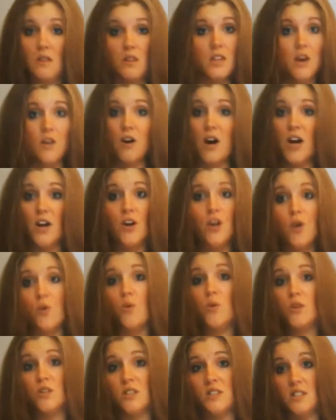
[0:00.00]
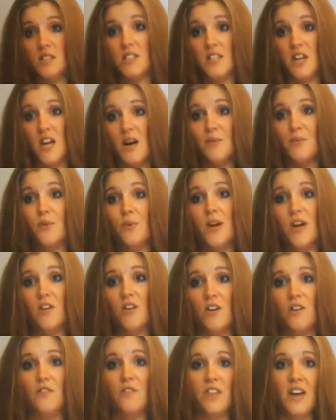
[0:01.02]
There are no auditors that I'm
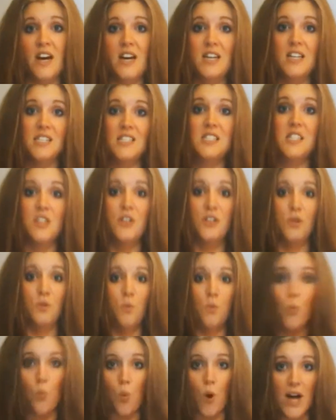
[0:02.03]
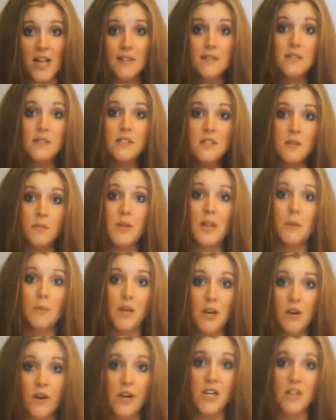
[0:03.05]
aware of that consider once to be a
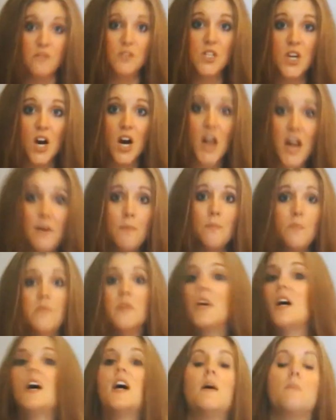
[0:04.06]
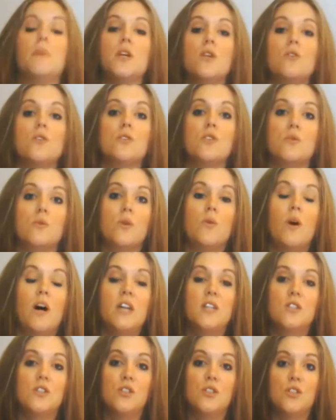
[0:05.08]
period of time. It also
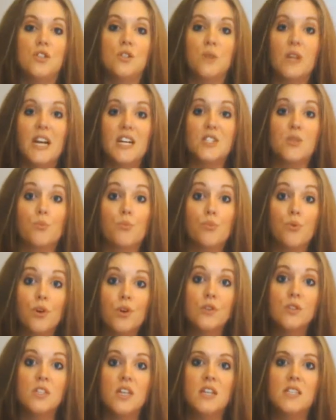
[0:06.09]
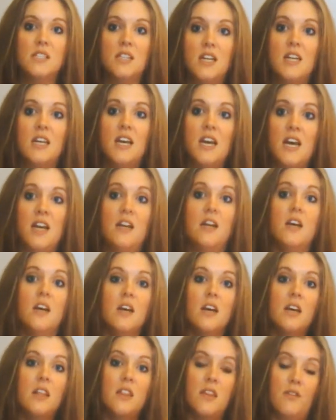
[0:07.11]
requires you to do it as a process, and again,
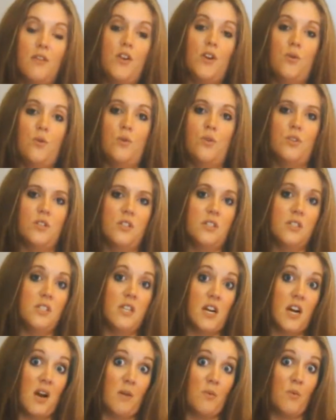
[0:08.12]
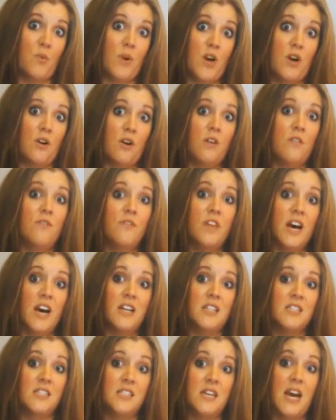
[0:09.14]
there are no auditors that I'm aware of
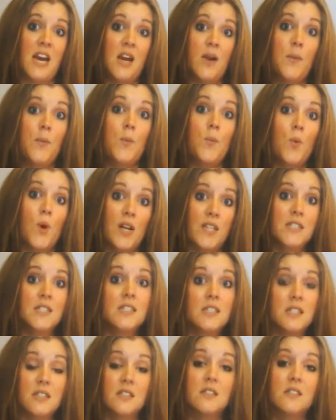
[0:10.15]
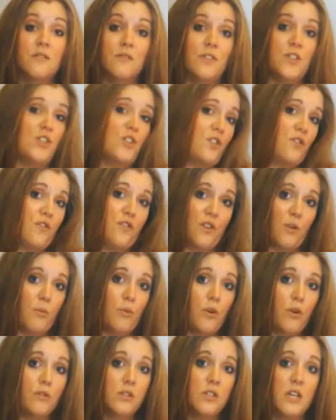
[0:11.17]
that say once is sufficient for a
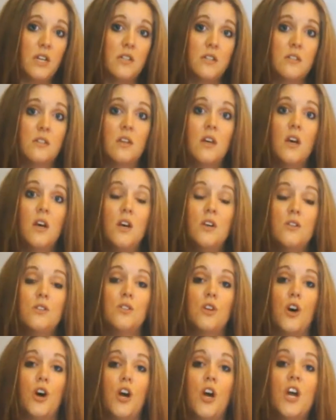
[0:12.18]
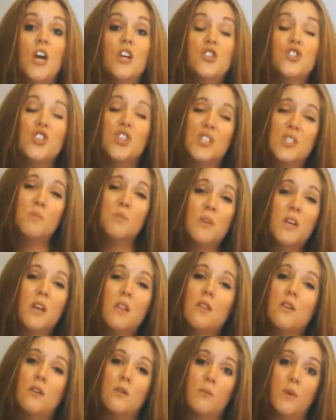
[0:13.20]
process. So just be
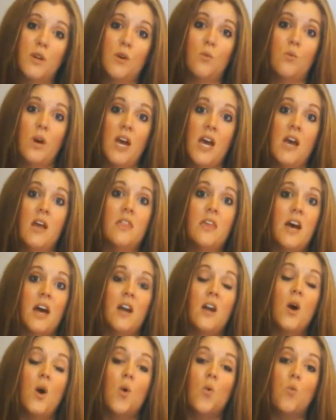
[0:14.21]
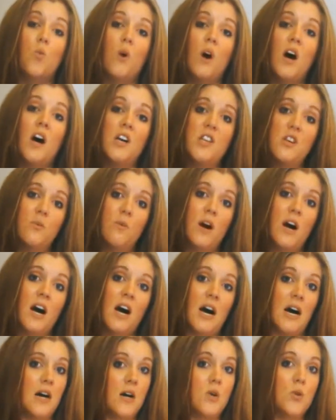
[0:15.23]
a little bit aware that while you
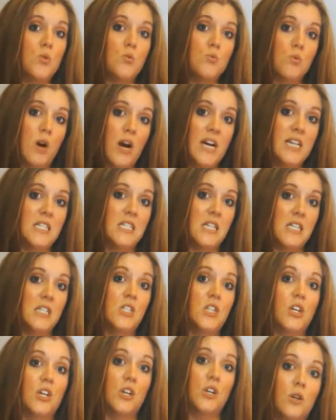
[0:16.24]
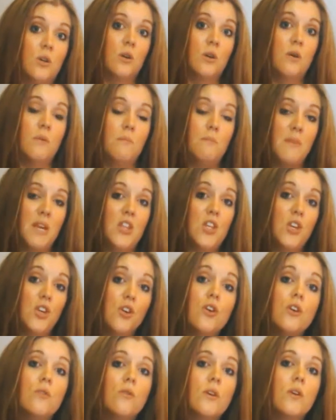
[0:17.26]
are writing to meet the
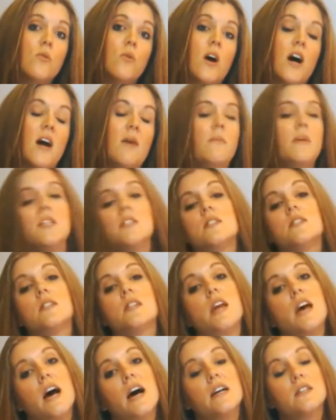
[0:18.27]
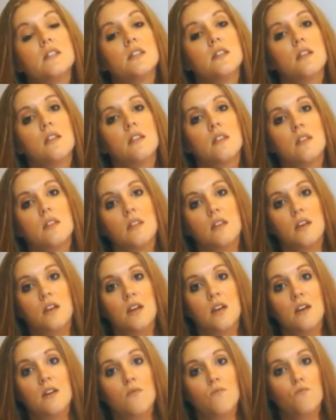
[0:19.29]
unit requirements, that
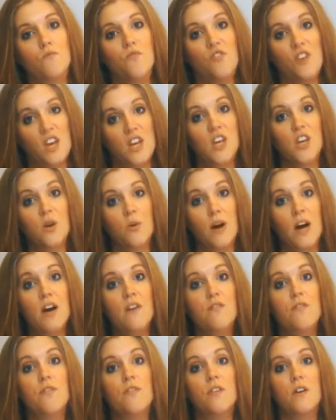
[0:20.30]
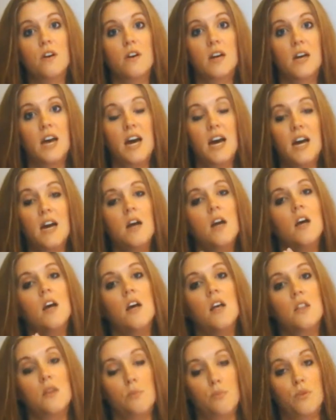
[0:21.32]
the VQF, okay,
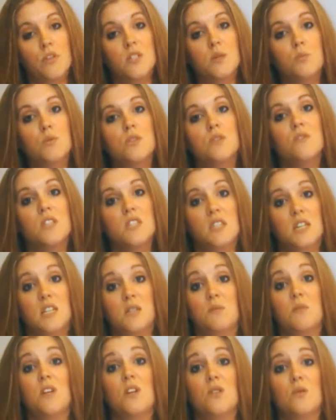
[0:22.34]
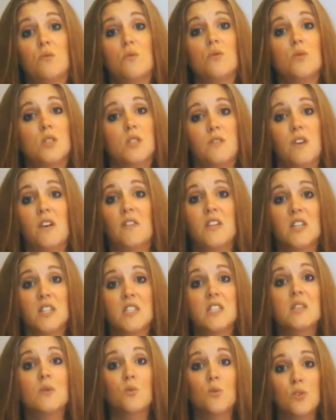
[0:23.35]
the principles of assessment and the rules of
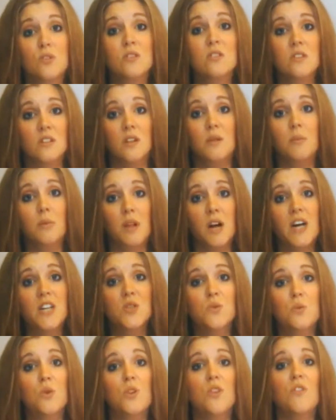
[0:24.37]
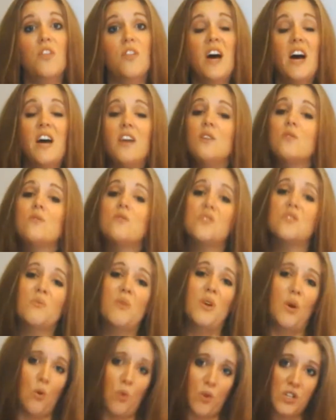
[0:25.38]
evidence will still apply to all of that. You'll still
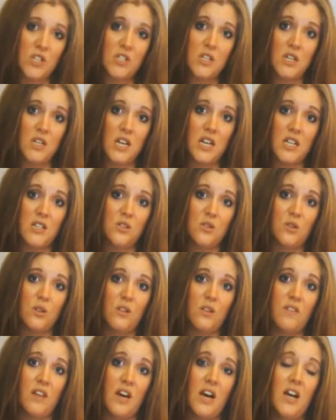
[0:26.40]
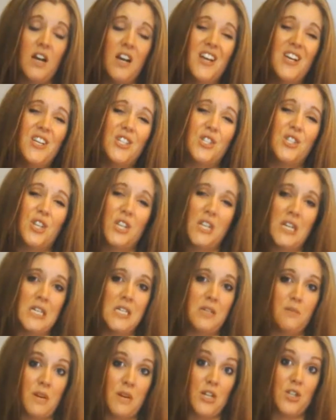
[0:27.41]
be audited against all of that, so you
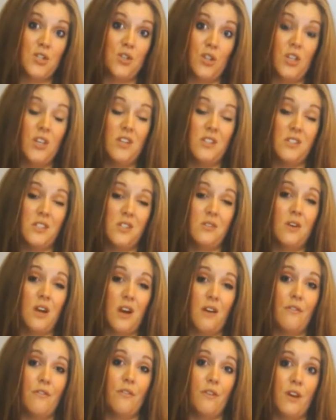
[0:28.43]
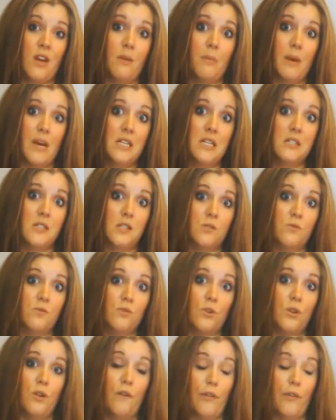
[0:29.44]
need to make sure that you're still covering your bases
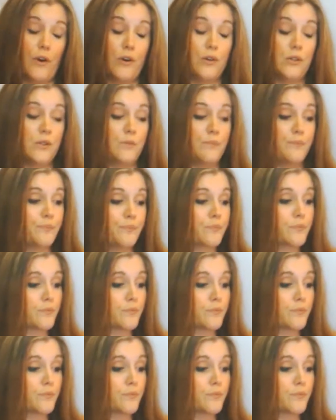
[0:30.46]
for all of those.